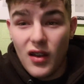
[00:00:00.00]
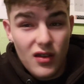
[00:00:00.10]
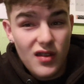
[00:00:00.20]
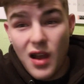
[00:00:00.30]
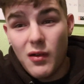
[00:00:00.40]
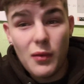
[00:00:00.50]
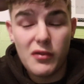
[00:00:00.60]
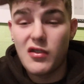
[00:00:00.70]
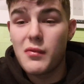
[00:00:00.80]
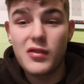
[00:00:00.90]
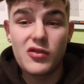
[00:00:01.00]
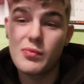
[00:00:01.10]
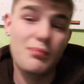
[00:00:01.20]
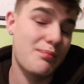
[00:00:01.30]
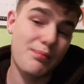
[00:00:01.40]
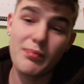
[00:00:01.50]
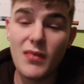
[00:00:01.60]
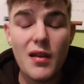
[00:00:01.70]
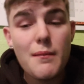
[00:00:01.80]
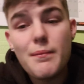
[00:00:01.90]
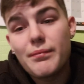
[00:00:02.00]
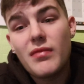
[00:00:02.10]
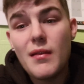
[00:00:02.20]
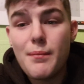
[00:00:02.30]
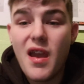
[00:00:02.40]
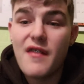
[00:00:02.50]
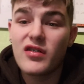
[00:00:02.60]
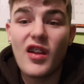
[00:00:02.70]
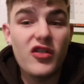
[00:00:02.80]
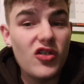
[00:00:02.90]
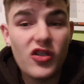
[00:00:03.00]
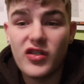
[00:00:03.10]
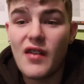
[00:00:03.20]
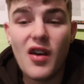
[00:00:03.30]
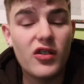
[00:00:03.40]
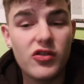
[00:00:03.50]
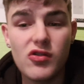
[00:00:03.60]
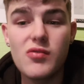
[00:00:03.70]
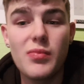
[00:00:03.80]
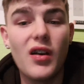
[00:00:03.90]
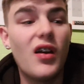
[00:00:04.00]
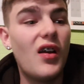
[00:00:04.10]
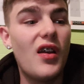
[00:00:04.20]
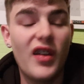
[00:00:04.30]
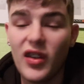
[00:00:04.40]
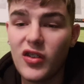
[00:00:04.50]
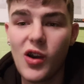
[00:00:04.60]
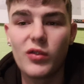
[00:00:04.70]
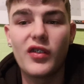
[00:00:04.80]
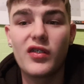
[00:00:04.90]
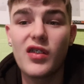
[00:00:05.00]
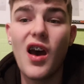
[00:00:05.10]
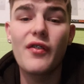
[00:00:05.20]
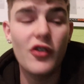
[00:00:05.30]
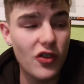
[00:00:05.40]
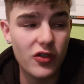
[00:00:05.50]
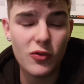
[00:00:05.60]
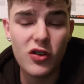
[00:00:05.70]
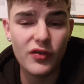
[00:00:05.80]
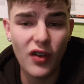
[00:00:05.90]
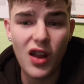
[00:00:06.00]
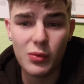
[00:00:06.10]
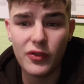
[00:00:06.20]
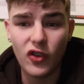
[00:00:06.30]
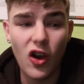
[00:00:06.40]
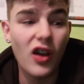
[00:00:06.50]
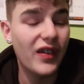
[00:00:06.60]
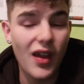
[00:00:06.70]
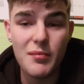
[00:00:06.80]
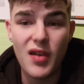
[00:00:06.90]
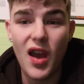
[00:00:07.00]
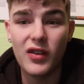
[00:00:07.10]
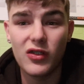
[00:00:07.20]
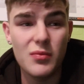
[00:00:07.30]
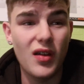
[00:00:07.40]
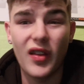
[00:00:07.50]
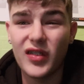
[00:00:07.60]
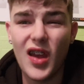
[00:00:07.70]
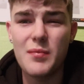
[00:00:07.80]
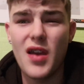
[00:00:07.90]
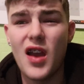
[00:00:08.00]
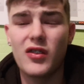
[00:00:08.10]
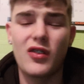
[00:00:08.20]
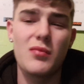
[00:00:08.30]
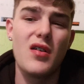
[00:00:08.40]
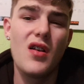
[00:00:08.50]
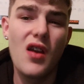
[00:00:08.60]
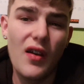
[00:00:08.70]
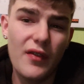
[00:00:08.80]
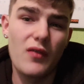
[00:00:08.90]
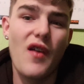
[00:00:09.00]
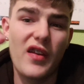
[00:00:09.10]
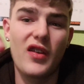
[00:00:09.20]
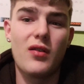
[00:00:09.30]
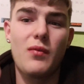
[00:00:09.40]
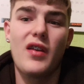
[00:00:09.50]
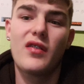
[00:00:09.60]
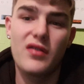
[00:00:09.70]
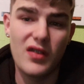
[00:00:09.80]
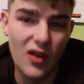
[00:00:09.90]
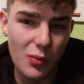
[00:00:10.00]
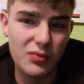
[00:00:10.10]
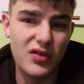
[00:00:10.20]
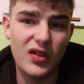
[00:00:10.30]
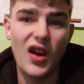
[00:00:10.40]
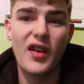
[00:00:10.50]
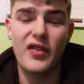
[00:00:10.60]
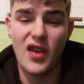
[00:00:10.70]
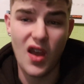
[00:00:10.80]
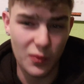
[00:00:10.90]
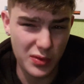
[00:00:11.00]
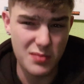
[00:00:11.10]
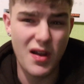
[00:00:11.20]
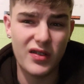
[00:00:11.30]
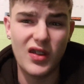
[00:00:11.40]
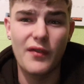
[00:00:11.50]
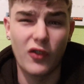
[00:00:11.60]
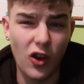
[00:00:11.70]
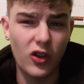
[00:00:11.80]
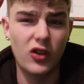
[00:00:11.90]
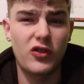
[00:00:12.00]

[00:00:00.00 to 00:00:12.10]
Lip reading: Now all we do is just pay our attention on Gerard Struber, his coaching staff, and the squad of lads we've got, and get behind him. And let's get behind him for Reading on Wednesday. Hope to see you guys there. There'll be a matchday vlog.